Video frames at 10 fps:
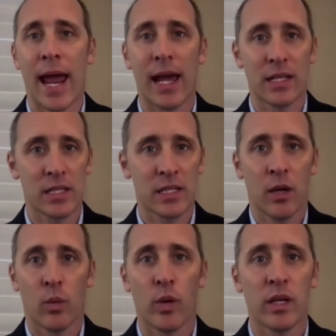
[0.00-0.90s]
as
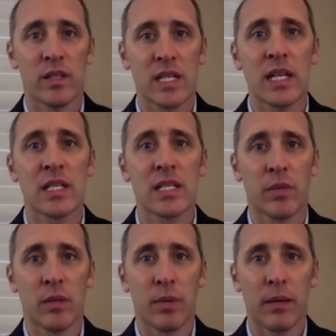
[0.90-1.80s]
we've seen some
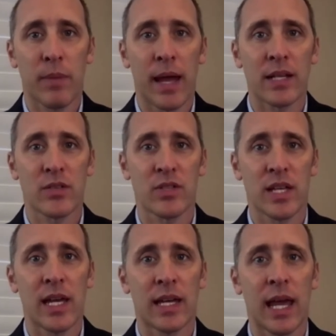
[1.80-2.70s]
of the big banks are
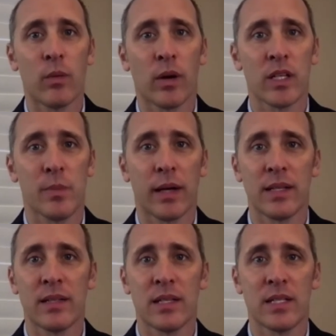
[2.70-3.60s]
saying, hey, we're
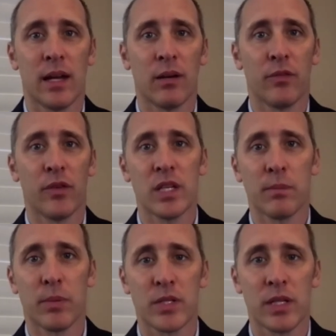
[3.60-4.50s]
expecting this 10 or
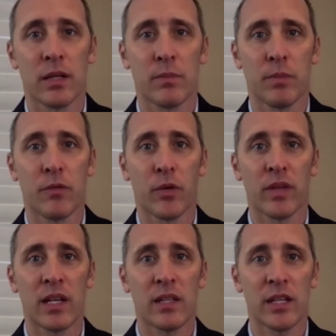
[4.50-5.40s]
15% before
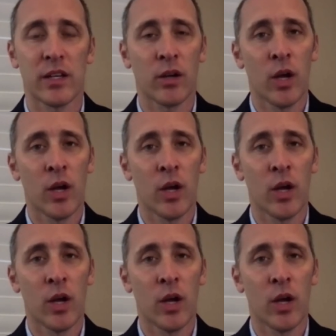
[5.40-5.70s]
the end of the year.